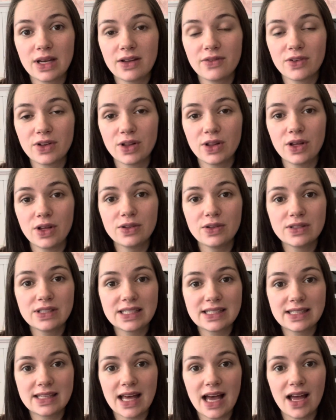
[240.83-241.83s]
of clothes
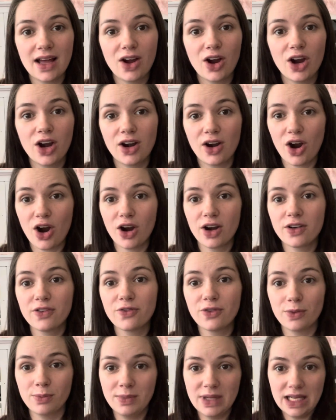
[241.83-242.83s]
that are hard
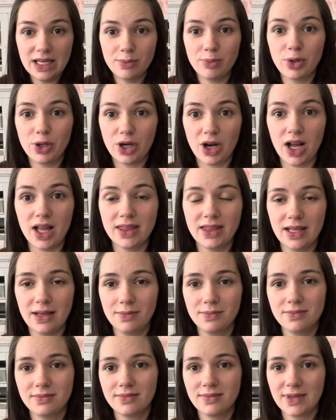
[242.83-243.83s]
for me to put on them.